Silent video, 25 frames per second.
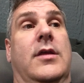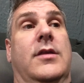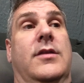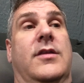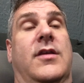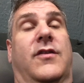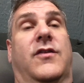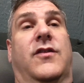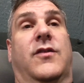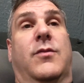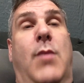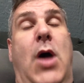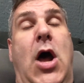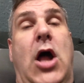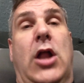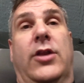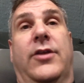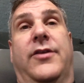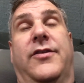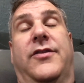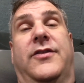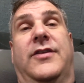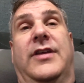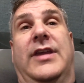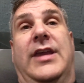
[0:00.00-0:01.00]
the
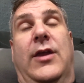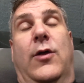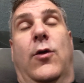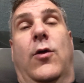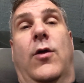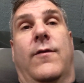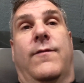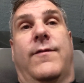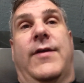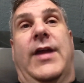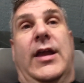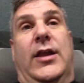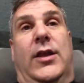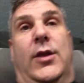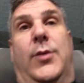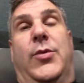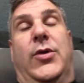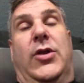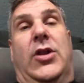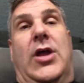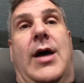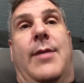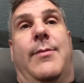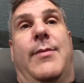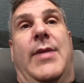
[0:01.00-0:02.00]
smallest gear
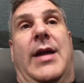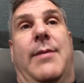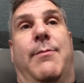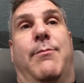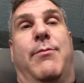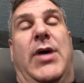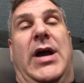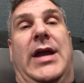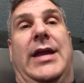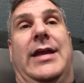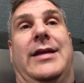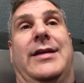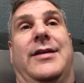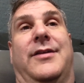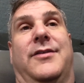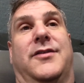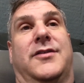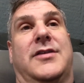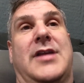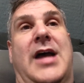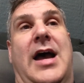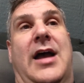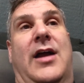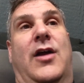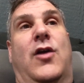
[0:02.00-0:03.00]
available on my bike
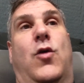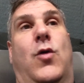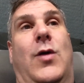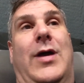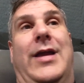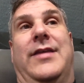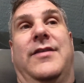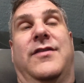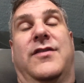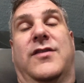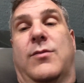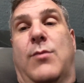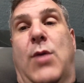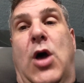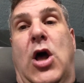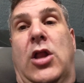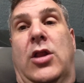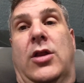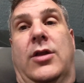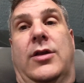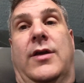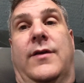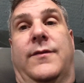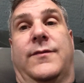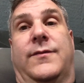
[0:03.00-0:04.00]
is not quite
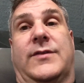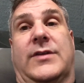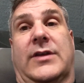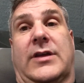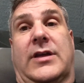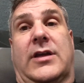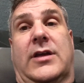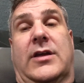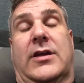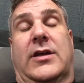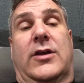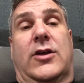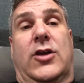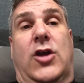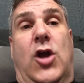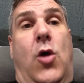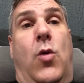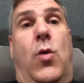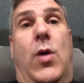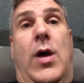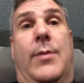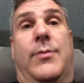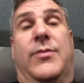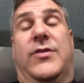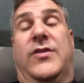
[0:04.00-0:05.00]
small enough to
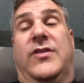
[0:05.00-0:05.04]
go up